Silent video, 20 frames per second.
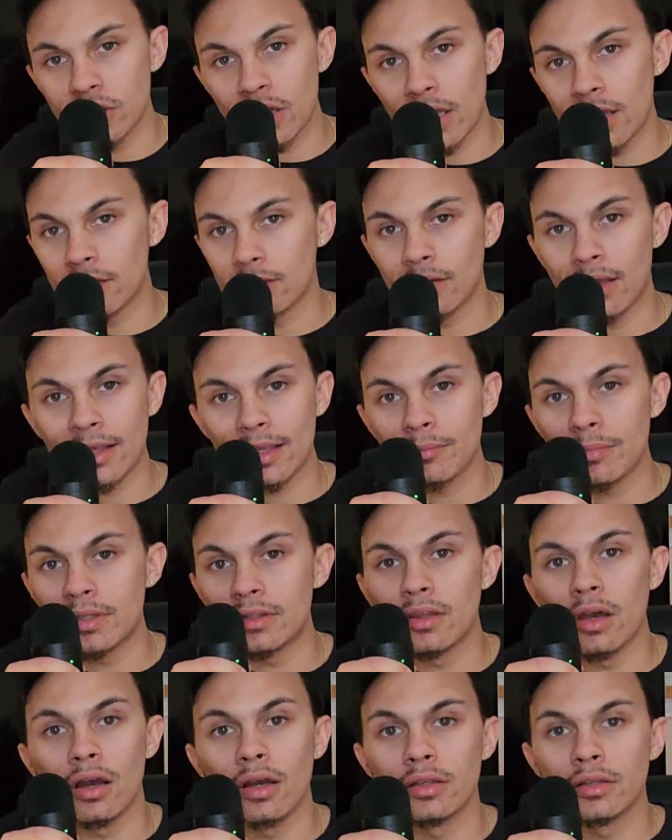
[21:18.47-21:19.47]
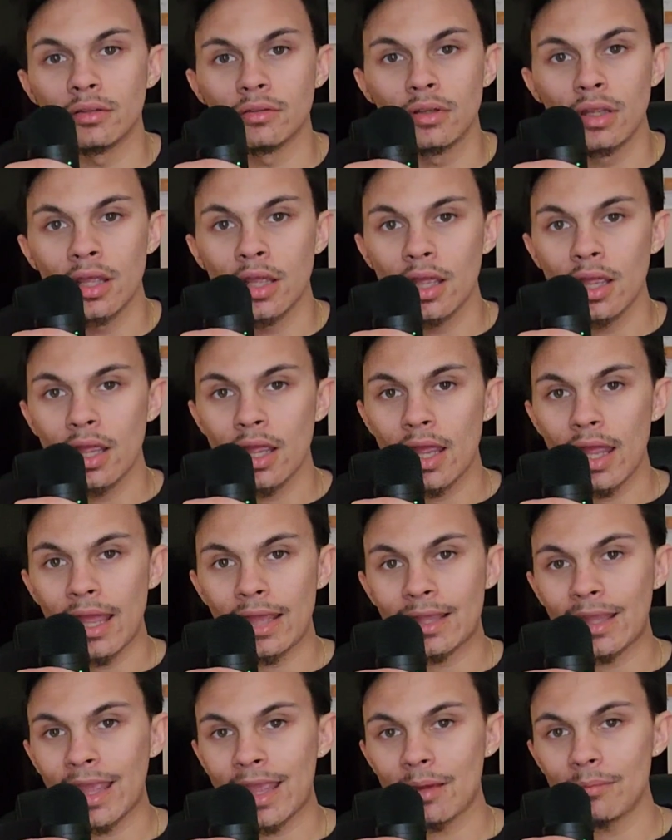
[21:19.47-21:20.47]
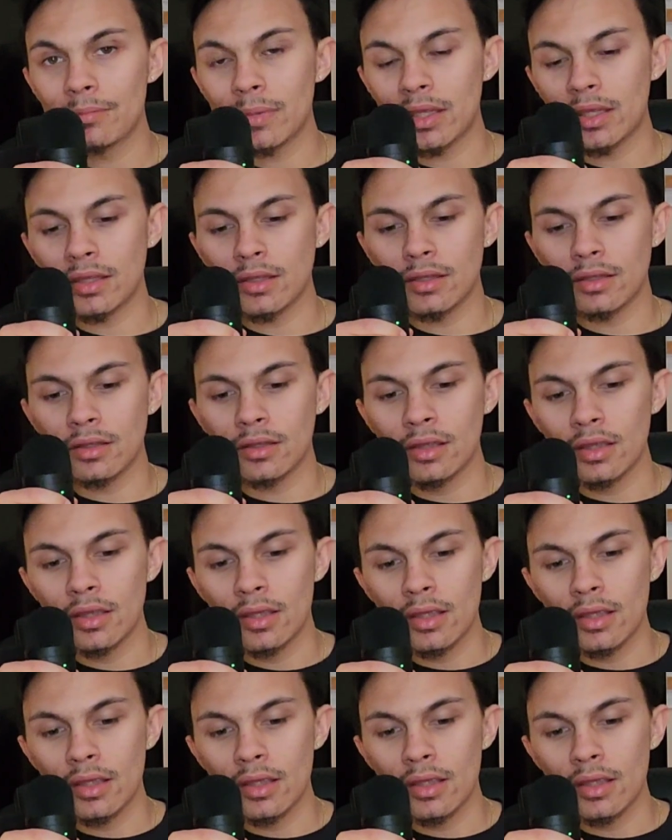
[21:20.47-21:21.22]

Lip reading: and it can be done. It can't be